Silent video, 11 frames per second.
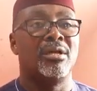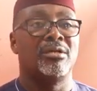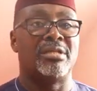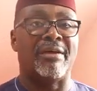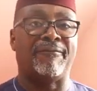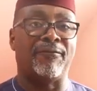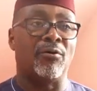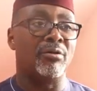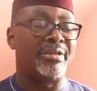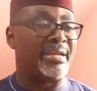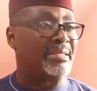
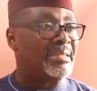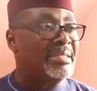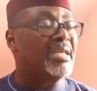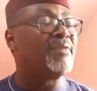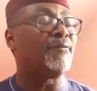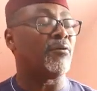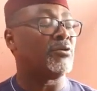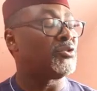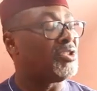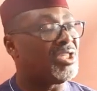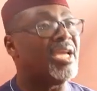Therefore, there is need for us
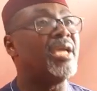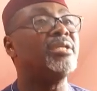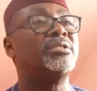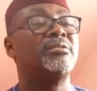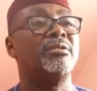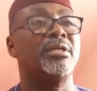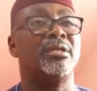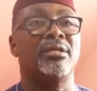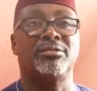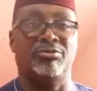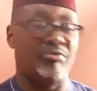to change the
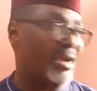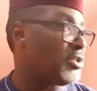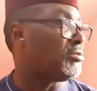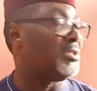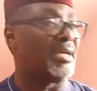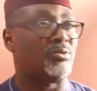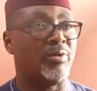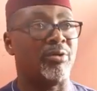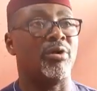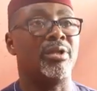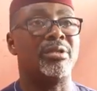direction that we're
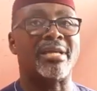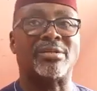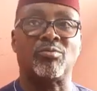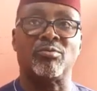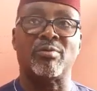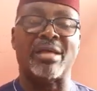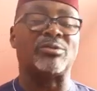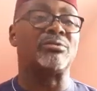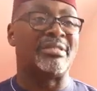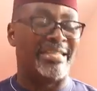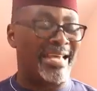going. That's
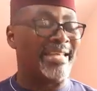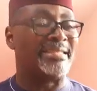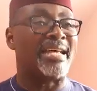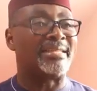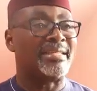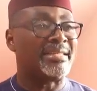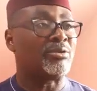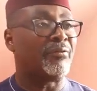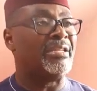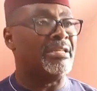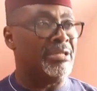the essence
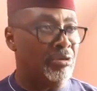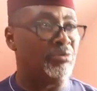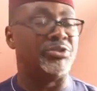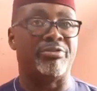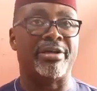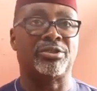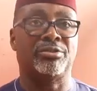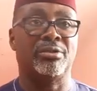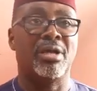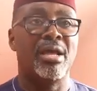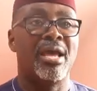of a new direction.
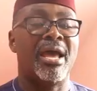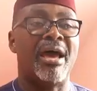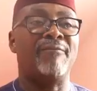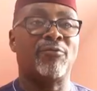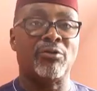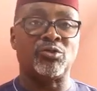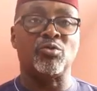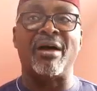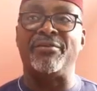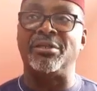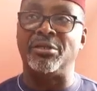And for us to
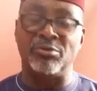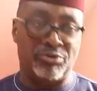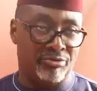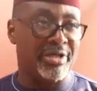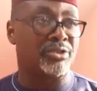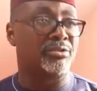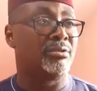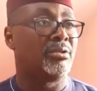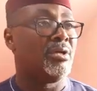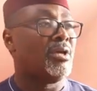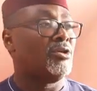have a new direction,
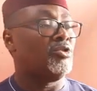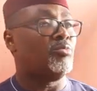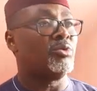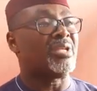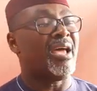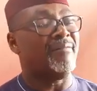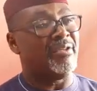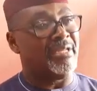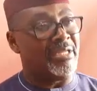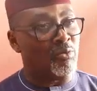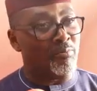you must have a
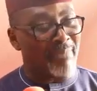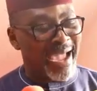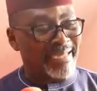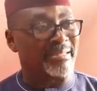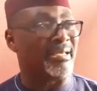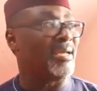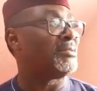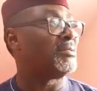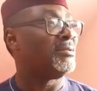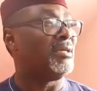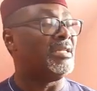new
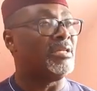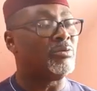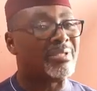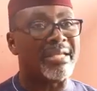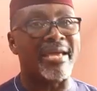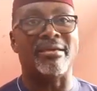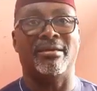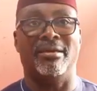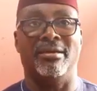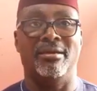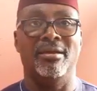mindset, a new
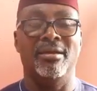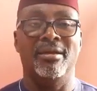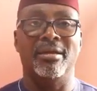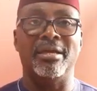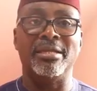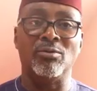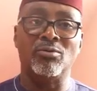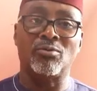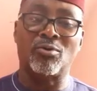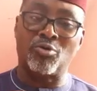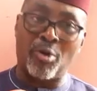psyche, a
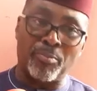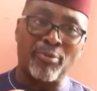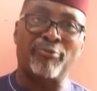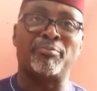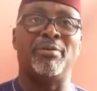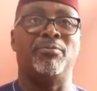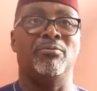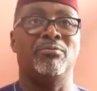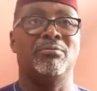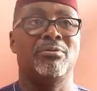new crop of people,